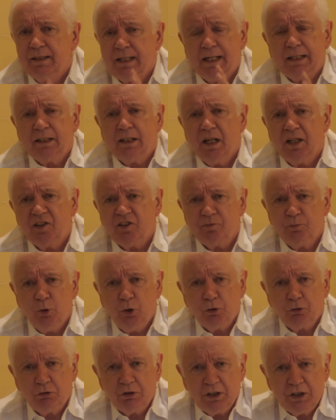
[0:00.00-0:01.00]
that kind of
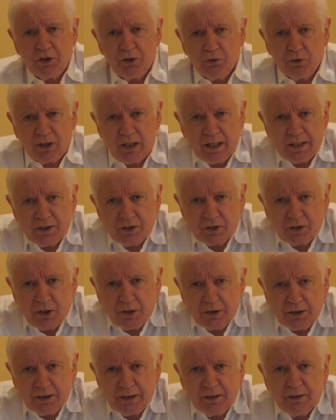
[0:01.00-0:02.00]
more traditional case
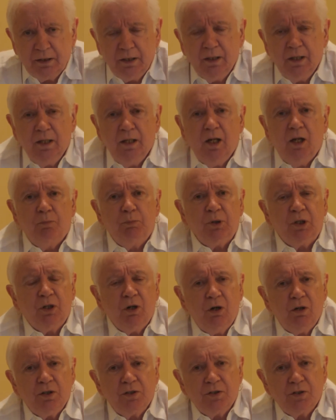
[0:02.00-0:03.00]
study.
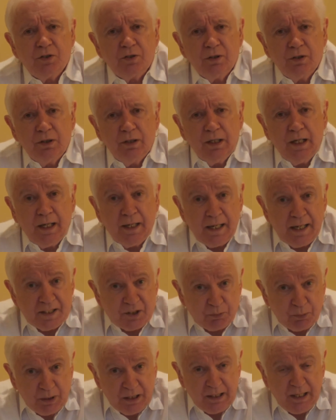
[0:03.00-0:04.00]
Because an
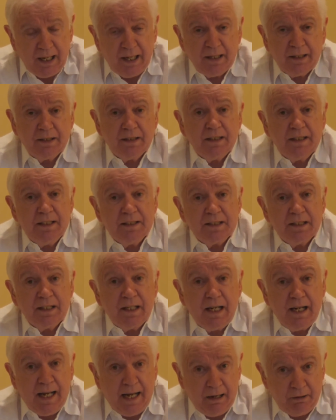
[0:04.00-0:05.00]
SPN is a
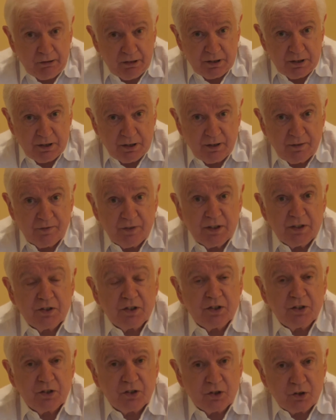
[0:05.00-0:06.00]
narrative, it's
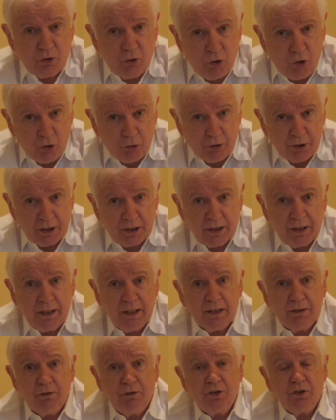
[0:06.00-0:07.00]
a story,
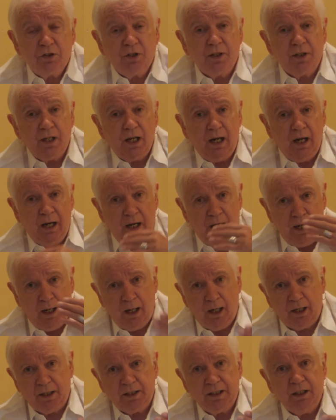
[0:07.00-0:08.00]
it's an
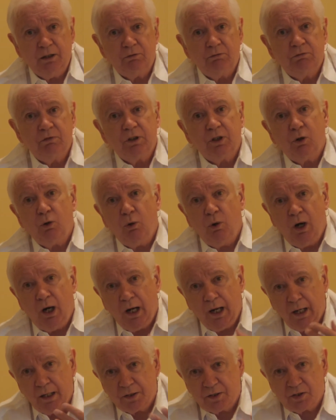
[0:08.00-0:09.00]
arc, it
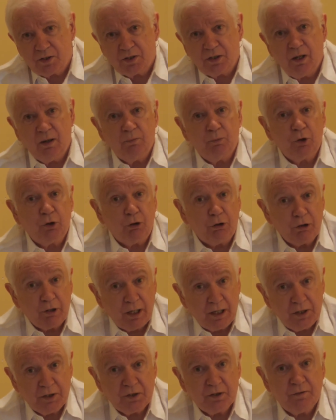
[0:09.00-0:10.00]
requires some
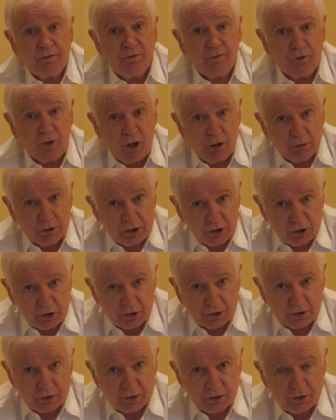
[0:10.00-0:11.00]
creative
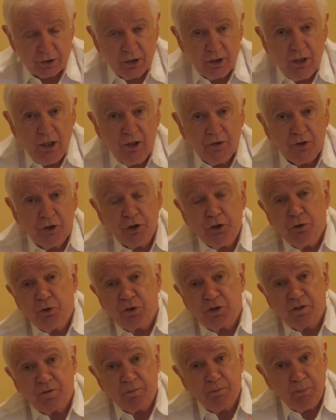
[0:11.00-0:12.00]
flourishes, the
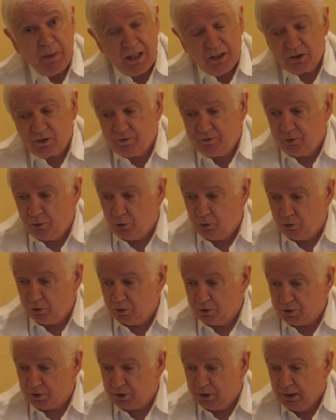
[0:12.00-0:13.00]
use of
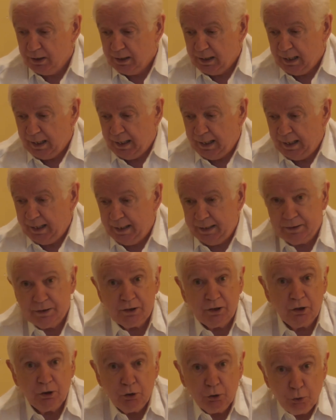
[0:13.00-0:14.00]
metaphors and
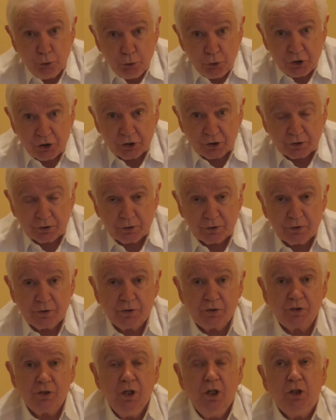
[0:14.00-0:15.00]

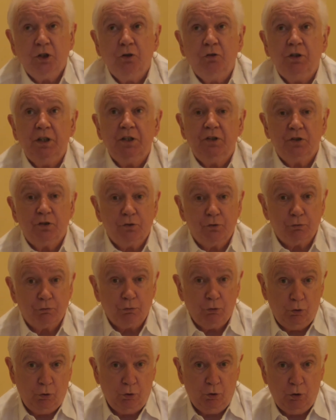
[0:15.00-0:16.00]
allusions. You need to
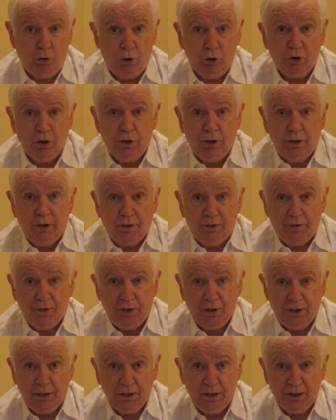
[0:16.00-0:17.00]
draw
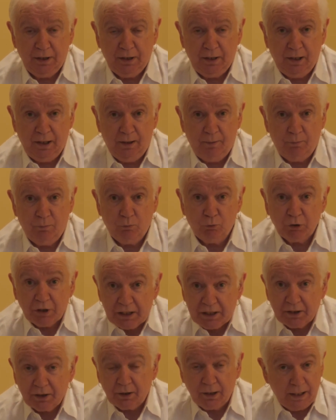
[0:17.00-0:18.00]
the
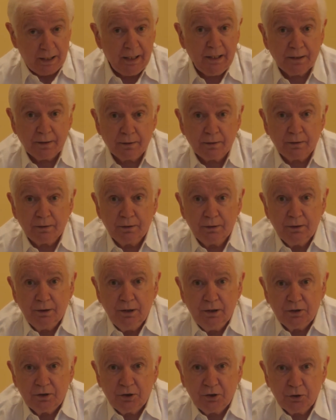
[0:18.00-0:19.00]
reader in
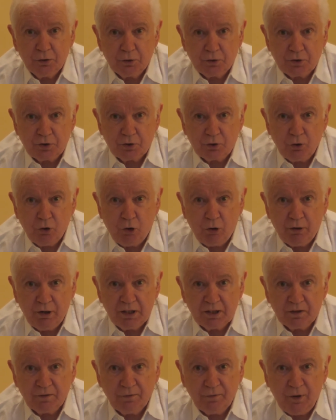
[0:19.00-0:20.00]
to your
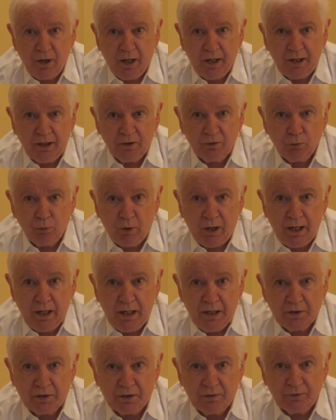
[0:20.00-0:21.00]
story to find
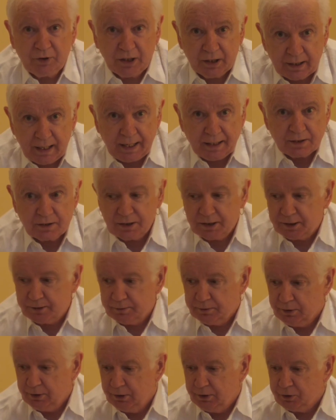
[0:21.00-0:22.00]
ways of
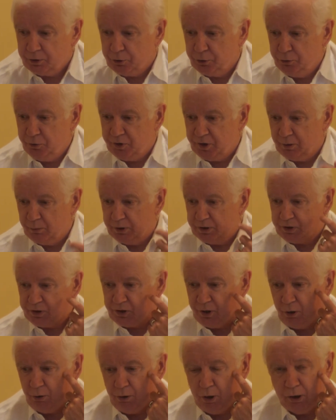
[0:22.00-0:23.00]
connecting to them and
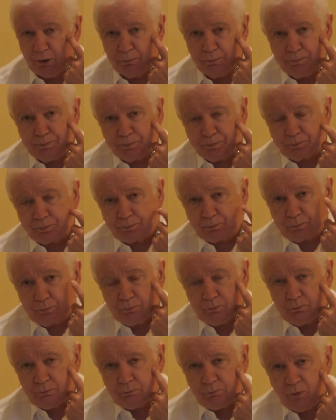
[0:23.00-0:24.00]
so on.
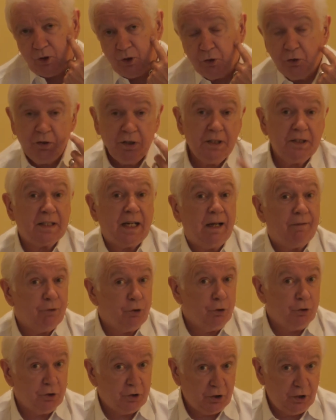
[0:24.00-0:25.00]
You need to have a
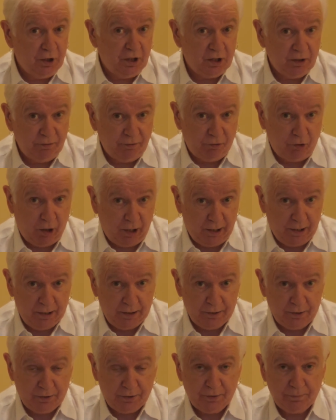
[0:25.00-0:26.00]
good turn of
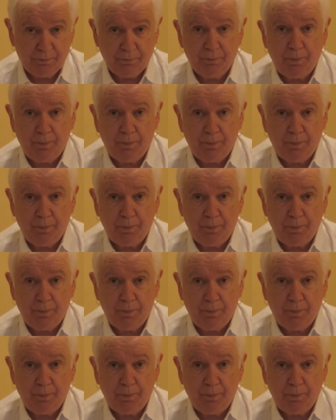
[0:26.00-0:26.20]
phrase.